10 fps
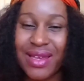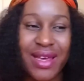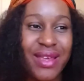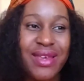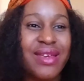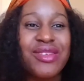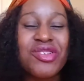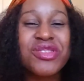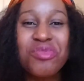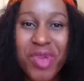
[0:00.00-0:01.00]
Like, it
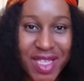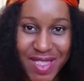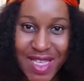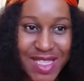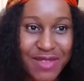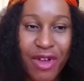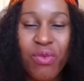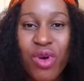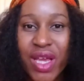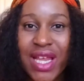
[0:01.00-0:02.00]
doesn't make sense. If I'm
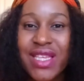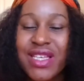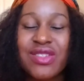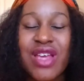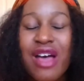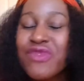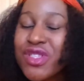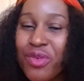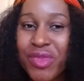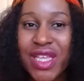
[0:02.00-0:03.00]
working, at least I should have
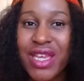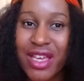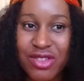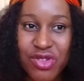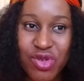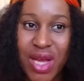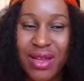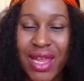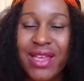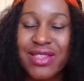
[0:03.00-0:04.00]
something extra,
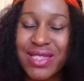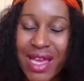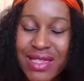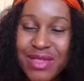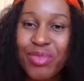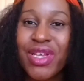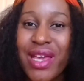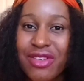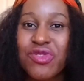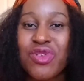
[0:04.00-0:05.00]
like tangibly
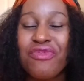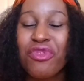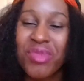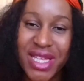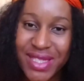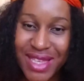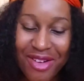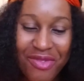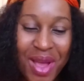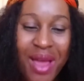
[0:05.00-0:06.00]
extra for
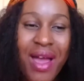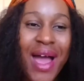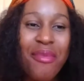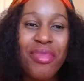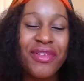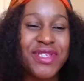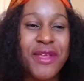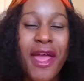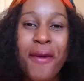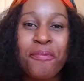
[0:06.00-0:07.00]
myself. But
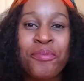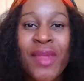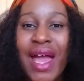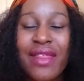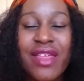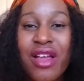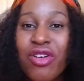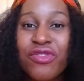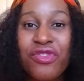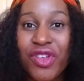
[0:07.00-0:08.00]
I thank
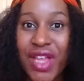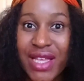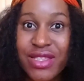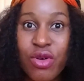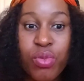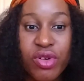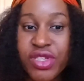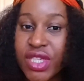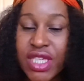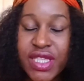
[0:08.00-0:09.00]
God for that
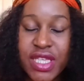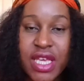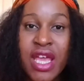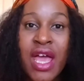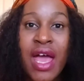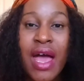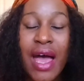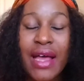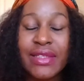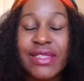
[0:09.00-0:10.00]
opportunity.
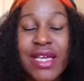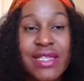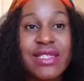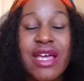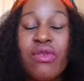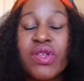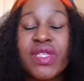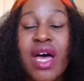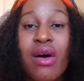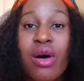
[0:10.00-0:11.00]
And yes, that was
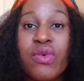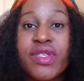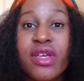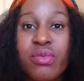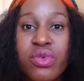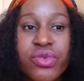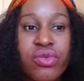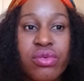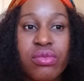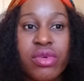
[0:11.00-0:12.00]
how I was able
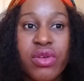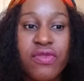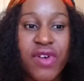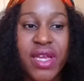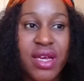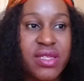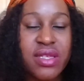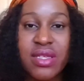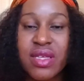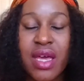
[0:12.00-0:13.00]
to finance
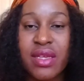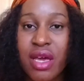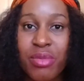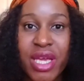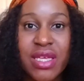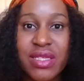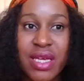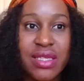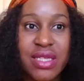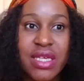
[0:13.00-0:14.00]
it. And now my kids are
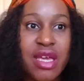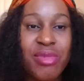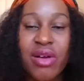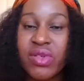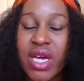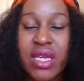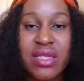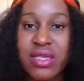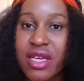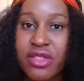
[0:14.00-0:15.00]
in daycare, my older
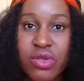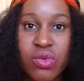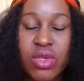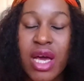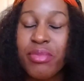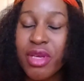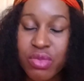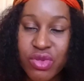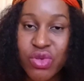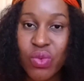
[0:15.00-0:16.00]
kids are in school. I'm
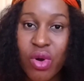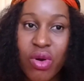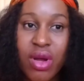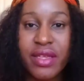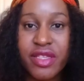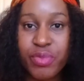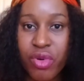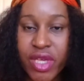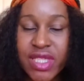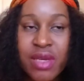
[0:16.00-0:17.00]
able to work. At this
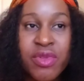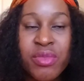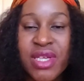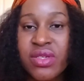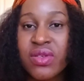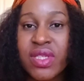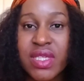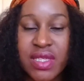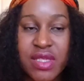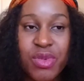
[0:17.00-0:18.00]
point, let me mention
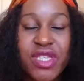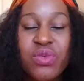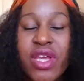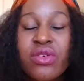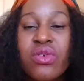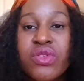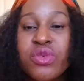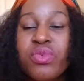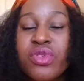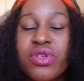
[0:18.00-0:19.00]
this, please. When you go to
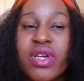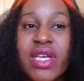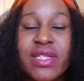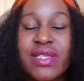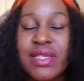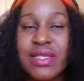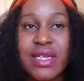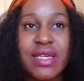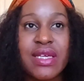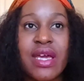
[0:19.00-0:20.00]
put your kids in
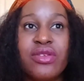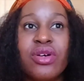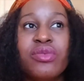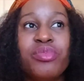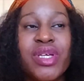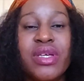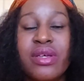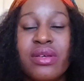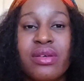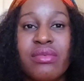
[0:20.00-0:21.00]
daycare,
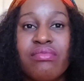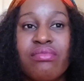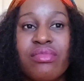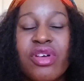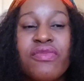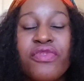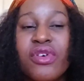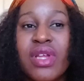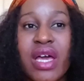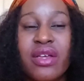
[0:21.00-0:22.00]
don't
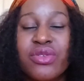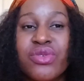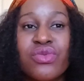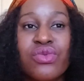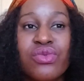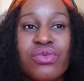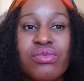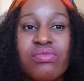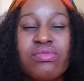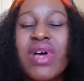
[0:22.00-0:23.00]
feel like to
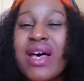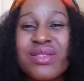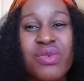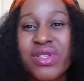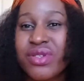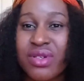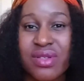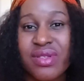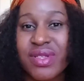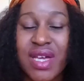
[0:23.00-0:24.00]
ask
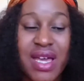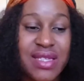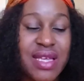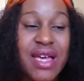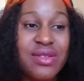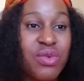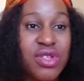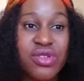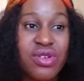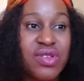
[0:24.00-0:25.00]
questions, guys. Ask
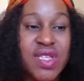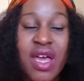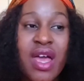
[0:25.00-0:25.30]
questions.